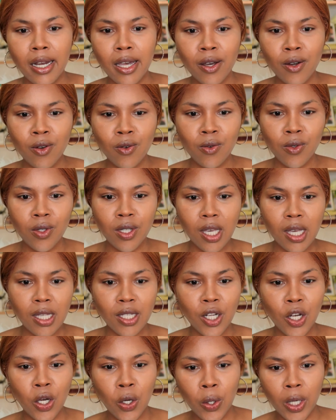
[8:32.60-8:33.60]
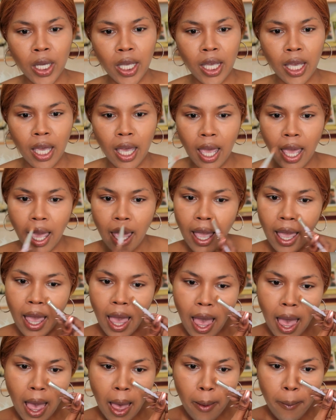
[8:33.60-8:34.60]
nose is looking
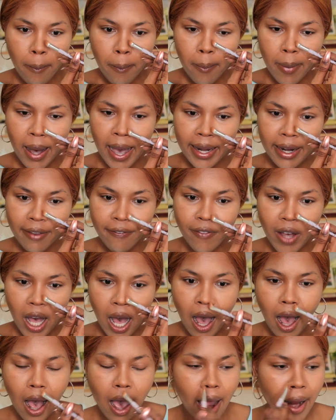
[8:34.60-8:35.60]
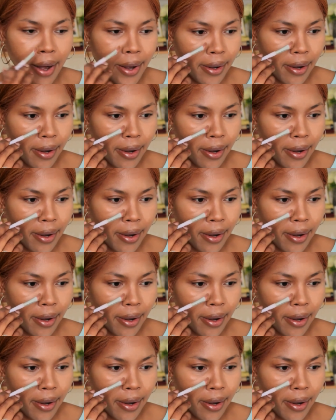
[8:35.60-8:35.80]
mighty fine.